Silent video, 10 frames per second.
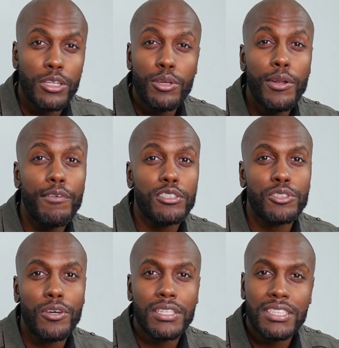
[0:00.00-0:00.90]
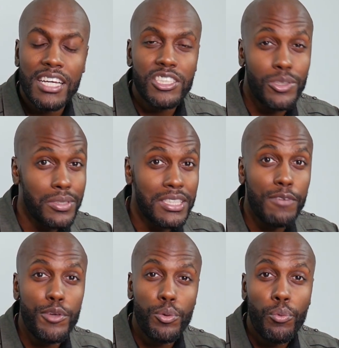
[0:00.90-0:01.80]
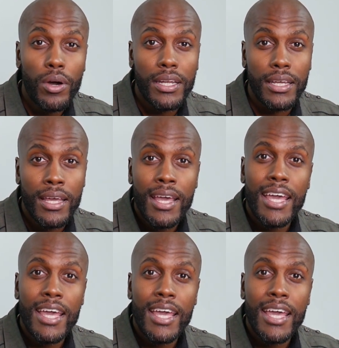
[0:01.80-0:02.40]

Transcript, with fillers: The universe is going to test you to see if you want it.